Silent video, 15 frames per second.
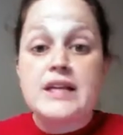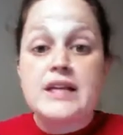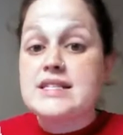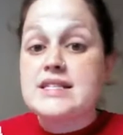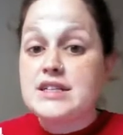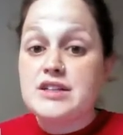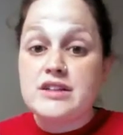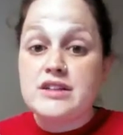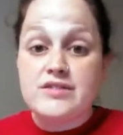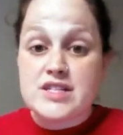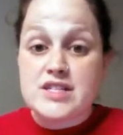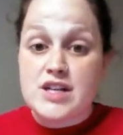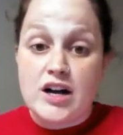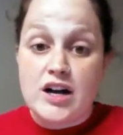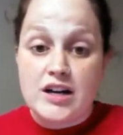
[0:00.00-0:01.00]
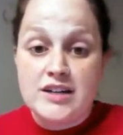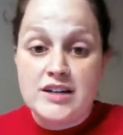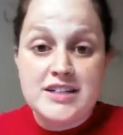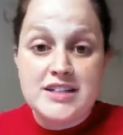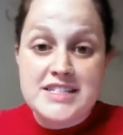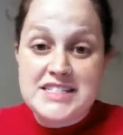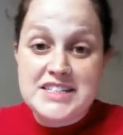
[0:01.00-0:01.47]
Still love the song.
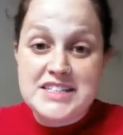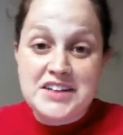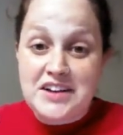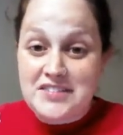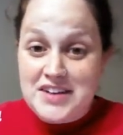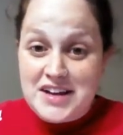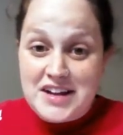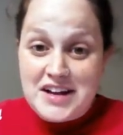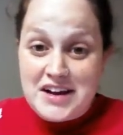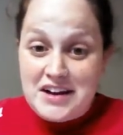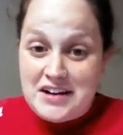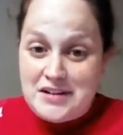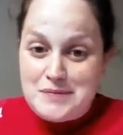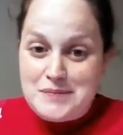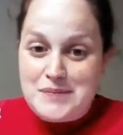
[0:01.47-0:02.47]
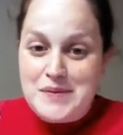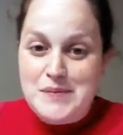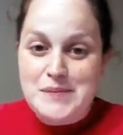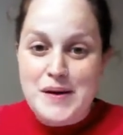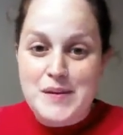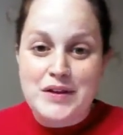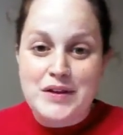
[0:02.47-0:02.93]
Still love it,
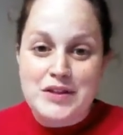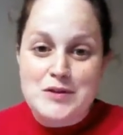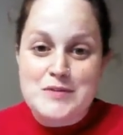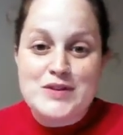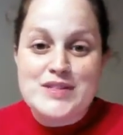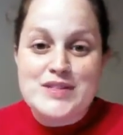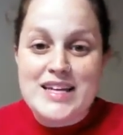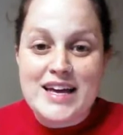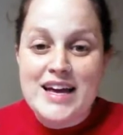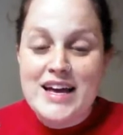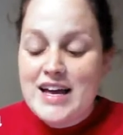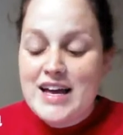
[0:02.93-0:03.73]
by Buffalo Music.